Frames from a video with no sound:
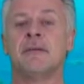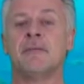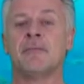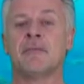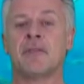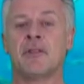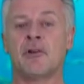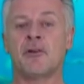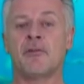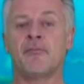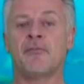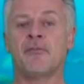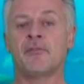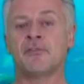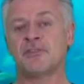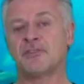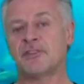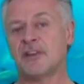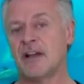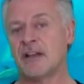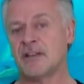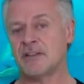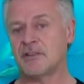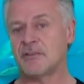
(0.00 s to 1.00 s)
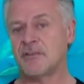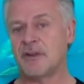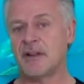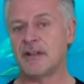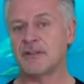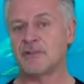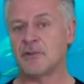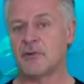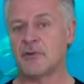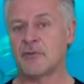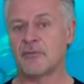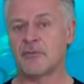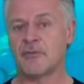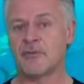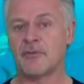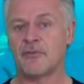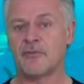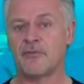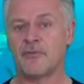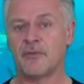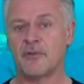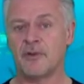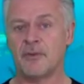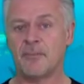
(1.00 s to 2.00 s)
There are four size grades over
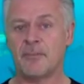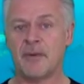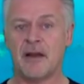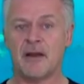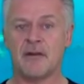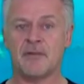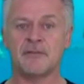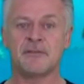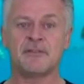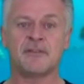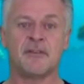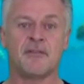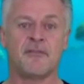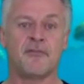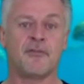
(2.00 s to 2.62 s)
40 pounds,